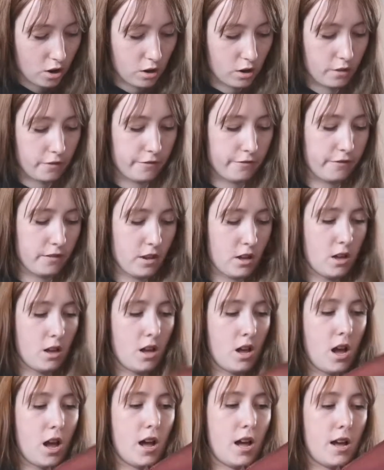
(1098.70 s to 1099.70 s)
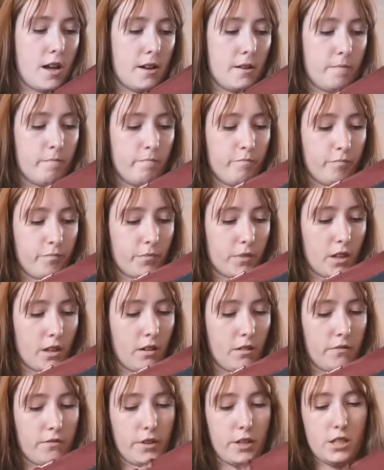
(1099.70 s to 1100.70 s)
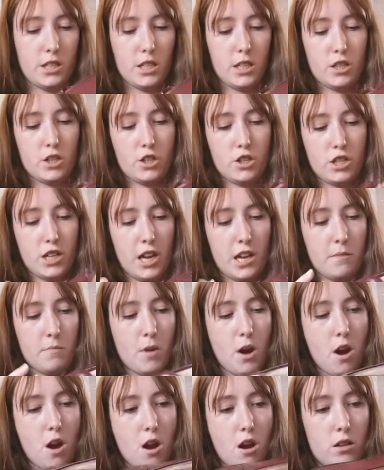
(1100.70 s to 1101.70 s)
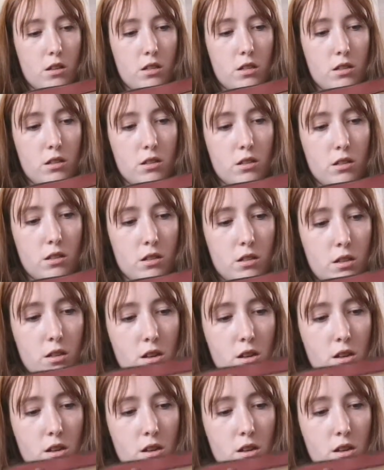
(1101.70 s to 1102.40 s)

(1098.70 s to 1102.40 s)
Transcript: of vintage Daymart